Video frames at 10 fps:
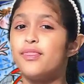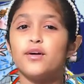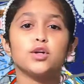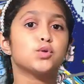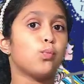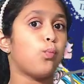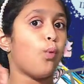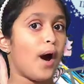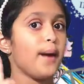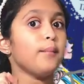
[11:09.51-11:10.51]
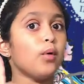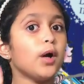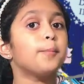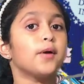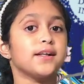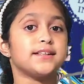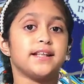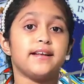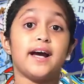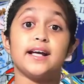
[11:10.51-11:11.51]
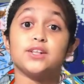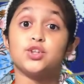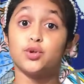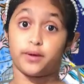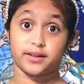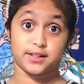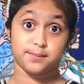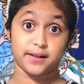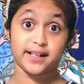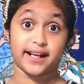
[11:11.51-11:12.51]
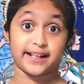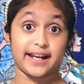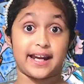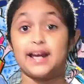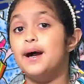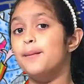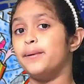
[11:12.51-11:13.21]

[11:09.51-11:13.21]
There's one more person that has joined this Midnight Gang,